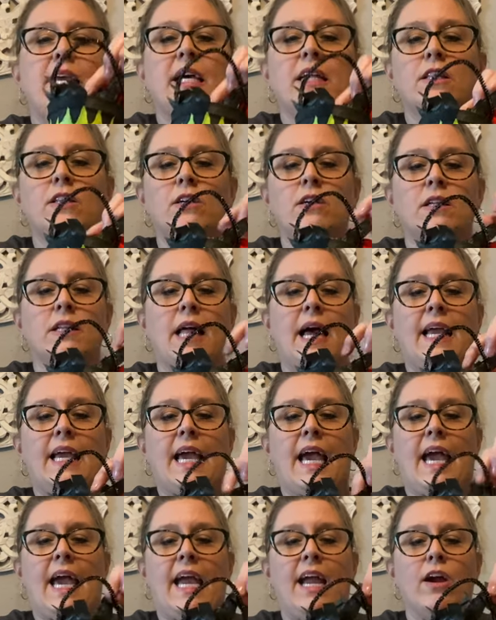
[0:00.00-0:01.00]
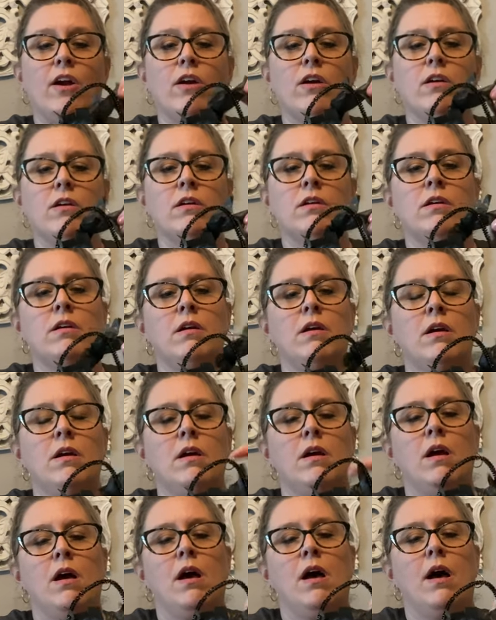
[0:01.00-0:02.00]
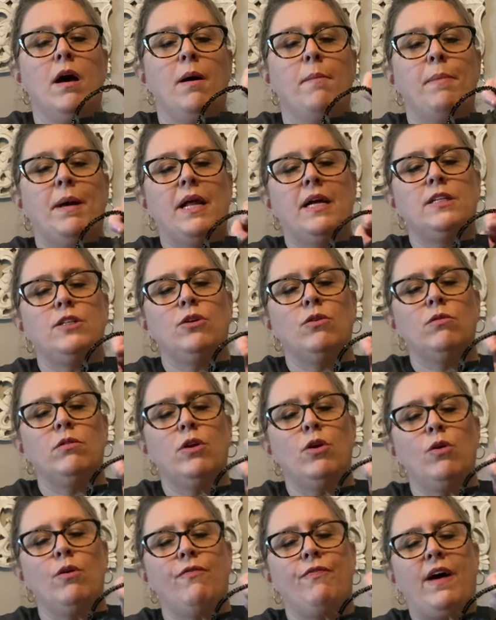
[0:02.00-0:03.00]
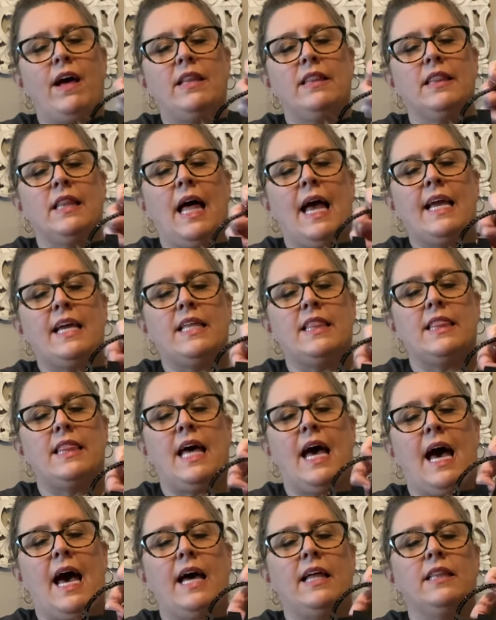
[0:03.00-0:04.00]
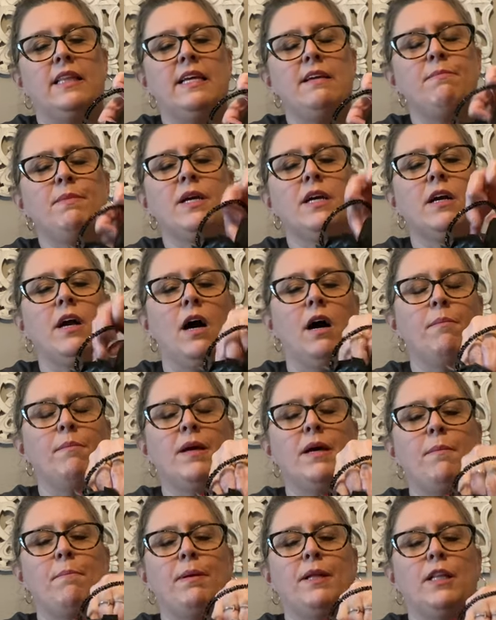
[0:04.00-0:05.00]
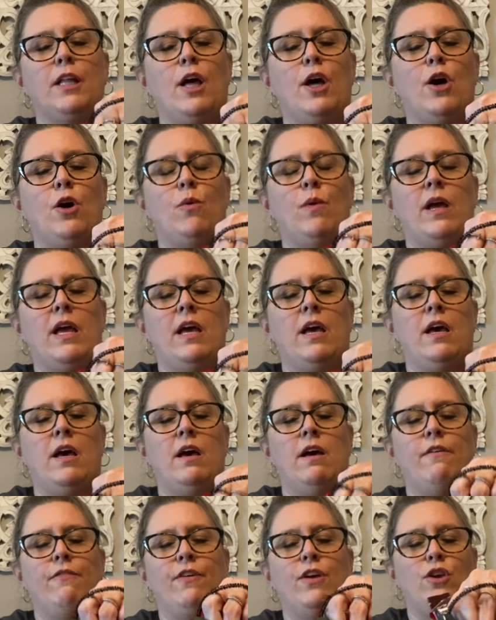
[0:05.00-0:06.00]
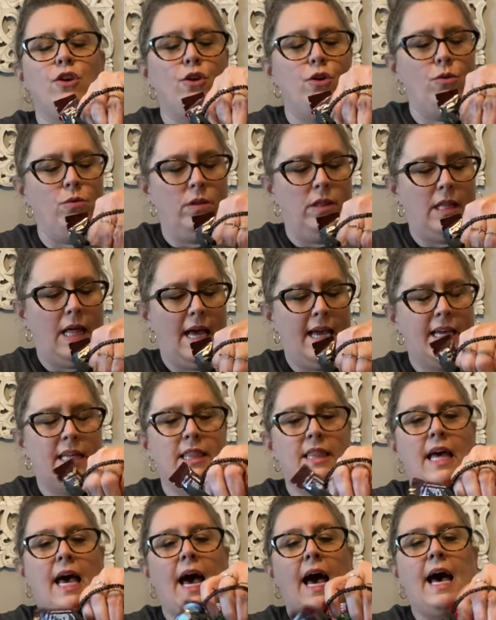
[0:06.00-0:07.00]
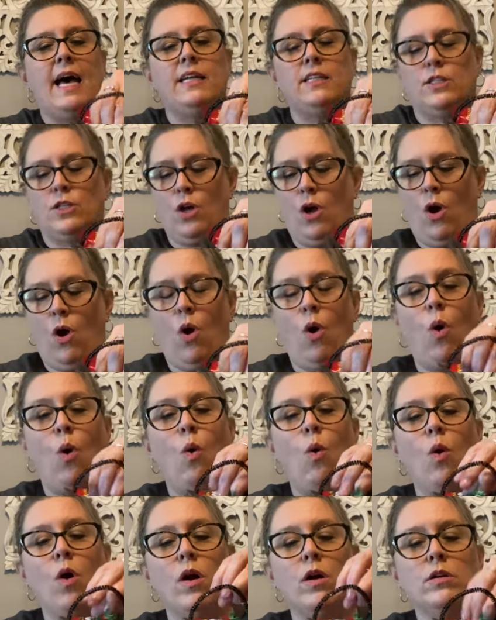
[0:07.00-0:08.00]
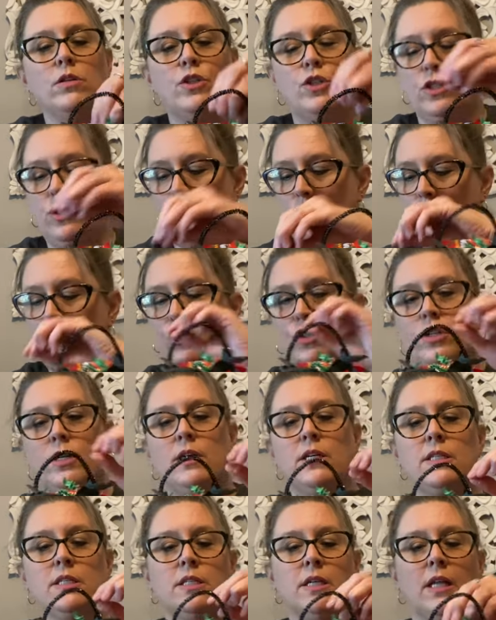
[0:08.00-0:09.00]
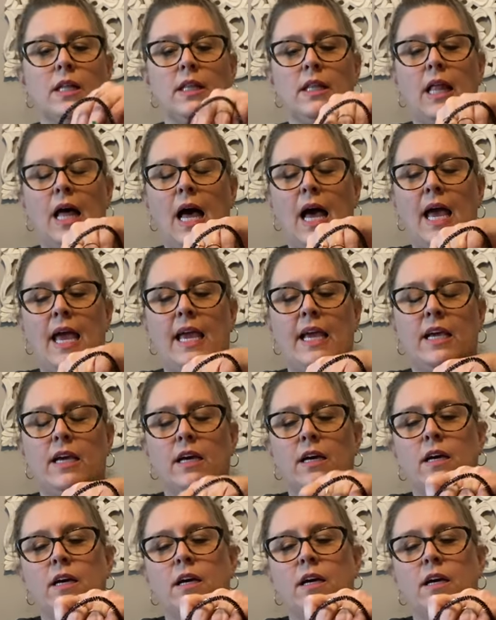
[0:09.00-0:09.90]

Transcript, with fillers: it look like hair, but I don't know if I like that. Leave me a comment below if you like that. Or do you just like